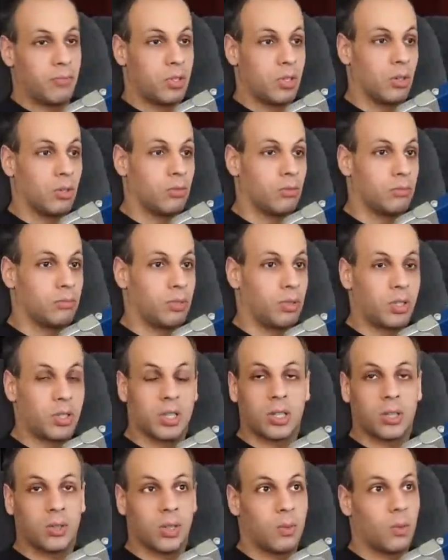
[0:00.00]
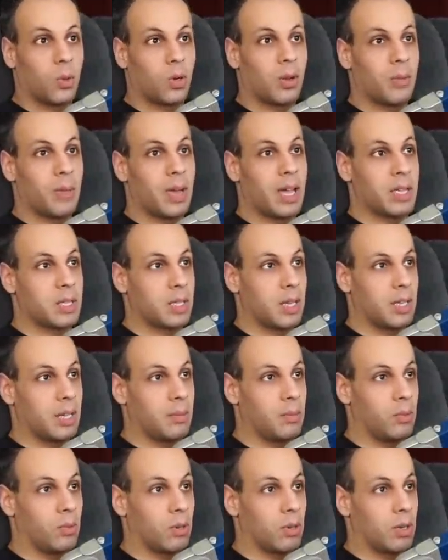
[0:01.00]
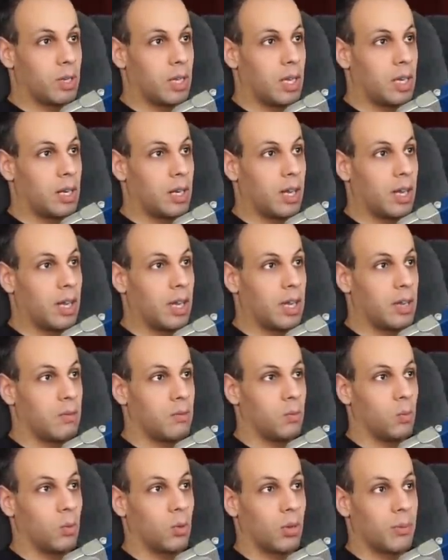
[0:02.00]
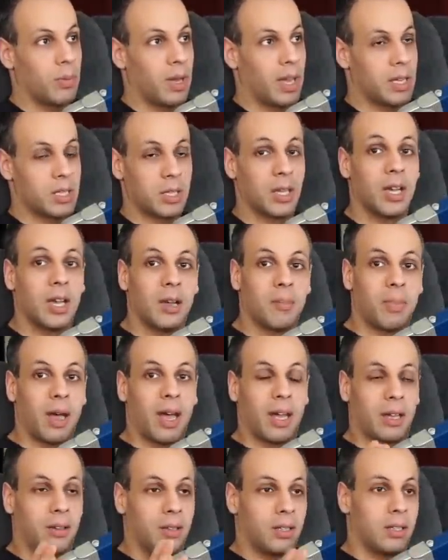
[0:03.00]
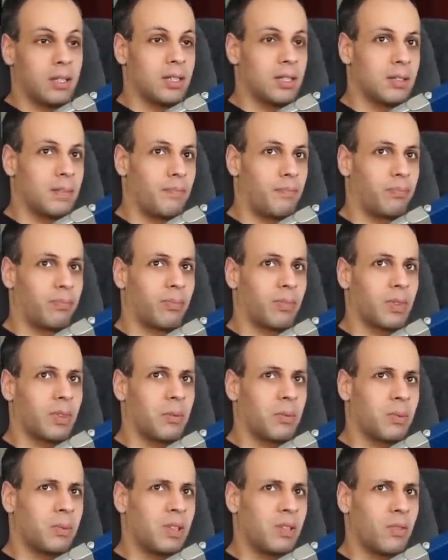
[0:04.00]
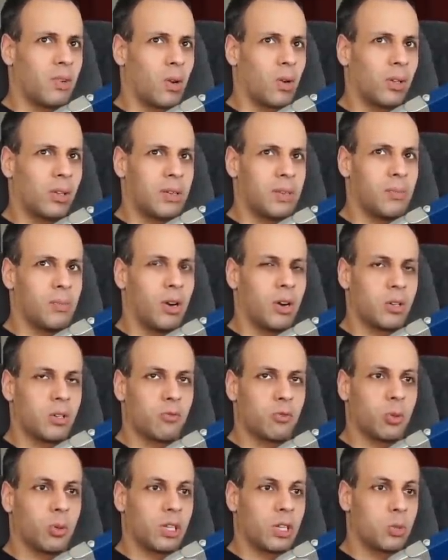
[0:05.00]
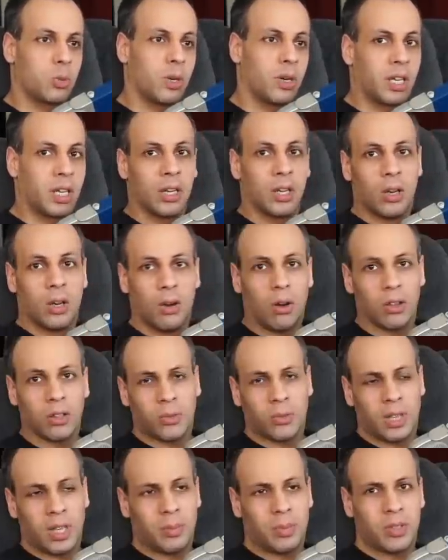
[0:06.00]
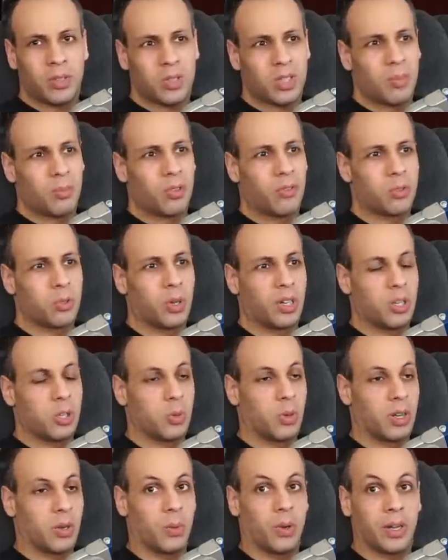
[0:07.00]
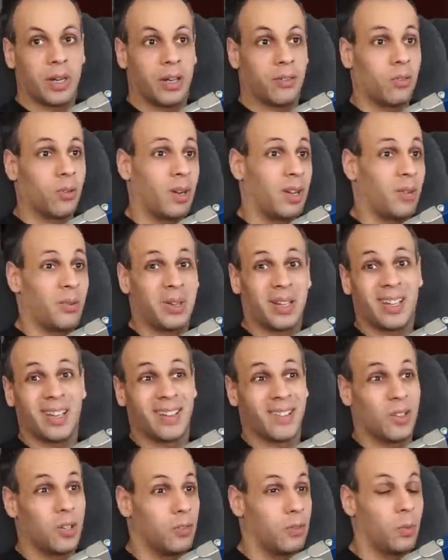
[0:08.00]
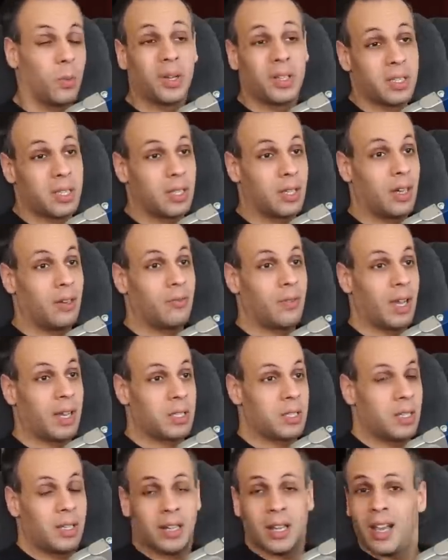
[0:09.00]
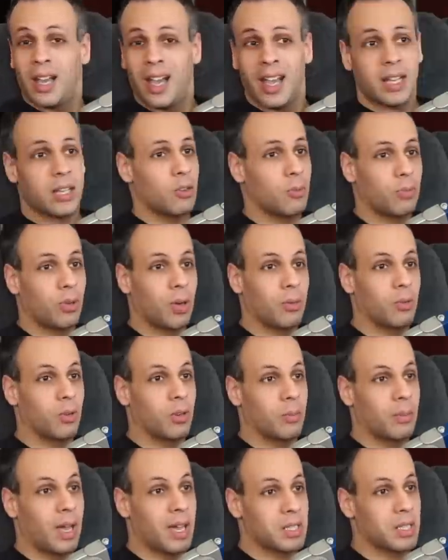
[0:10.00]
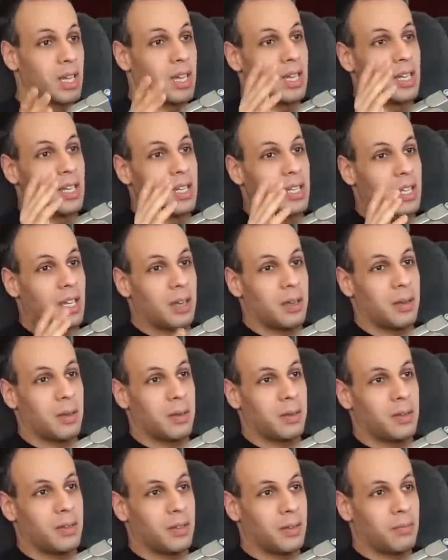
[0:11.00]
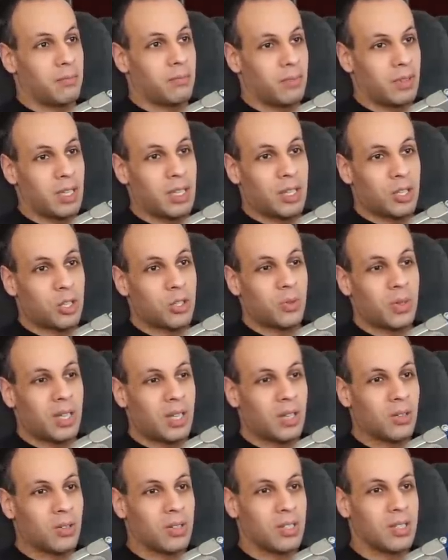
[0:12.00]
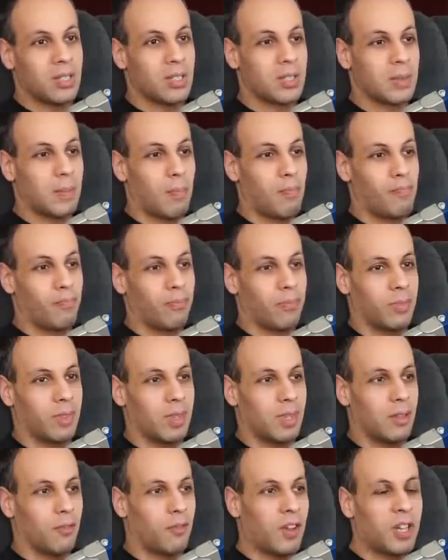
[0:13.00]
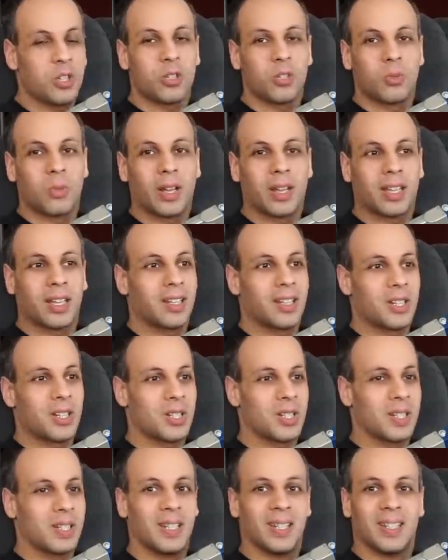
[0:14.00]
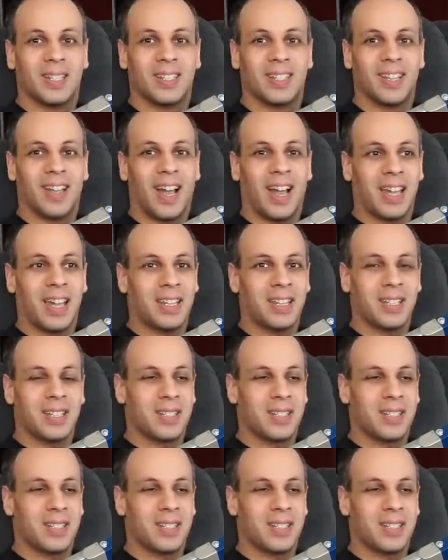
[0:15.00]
don't particularly wear a mask anymore, again, I wore a mask back in, I believe, early March of 2020, all the way up until summer of 2021 after I had already gotten COVID once and gotten vaccinated. I had no problem wearing a mask. The, the issue here is the facial recognition. I,